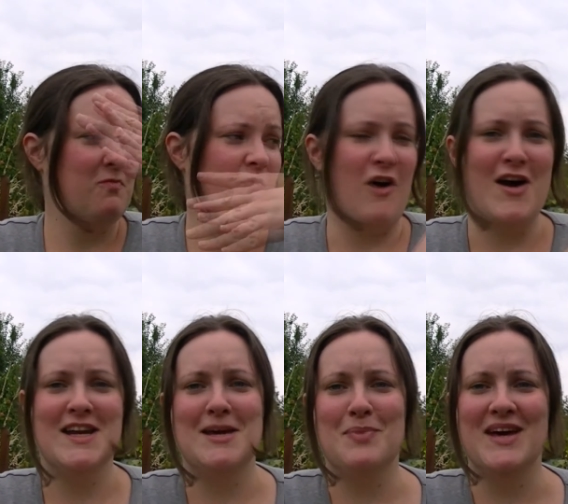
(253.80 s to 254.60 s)

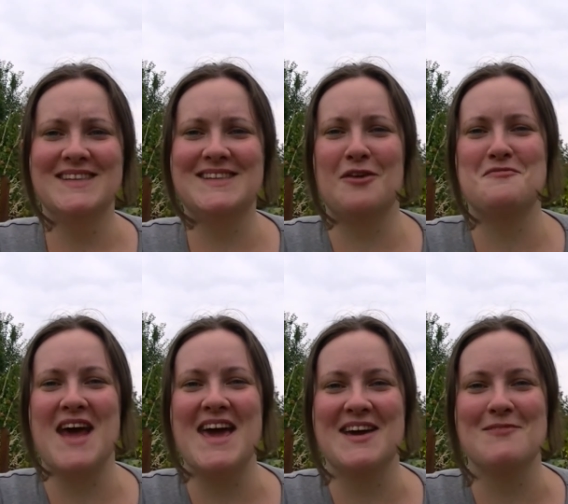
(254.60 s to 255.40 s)
viney bits have
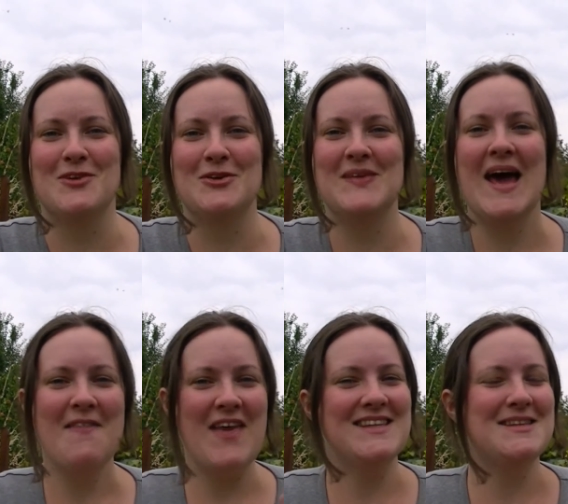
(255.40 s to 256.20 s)
taken root.
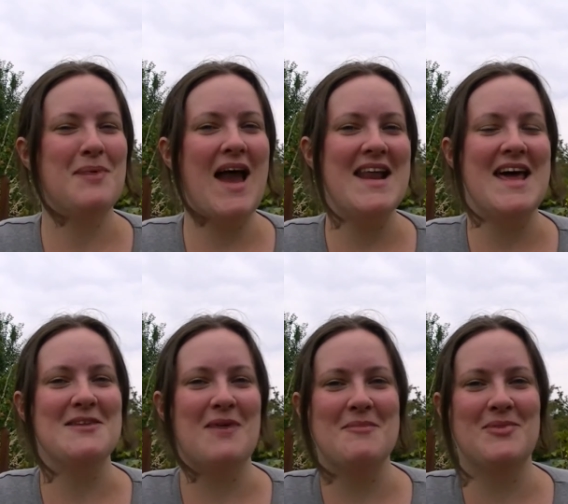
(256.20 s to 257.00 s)
That's the plan
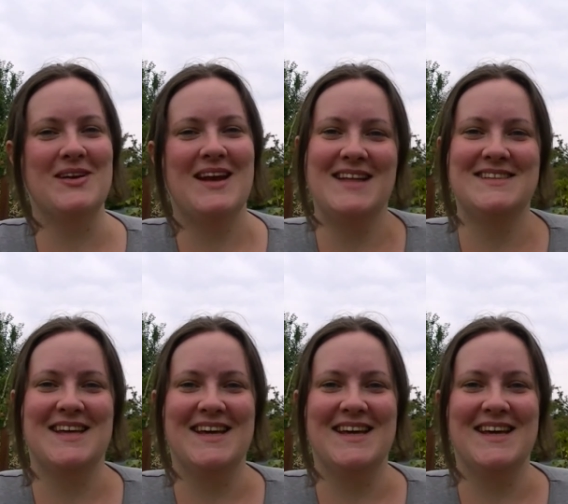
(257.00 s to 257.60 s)
anyway, but let's see.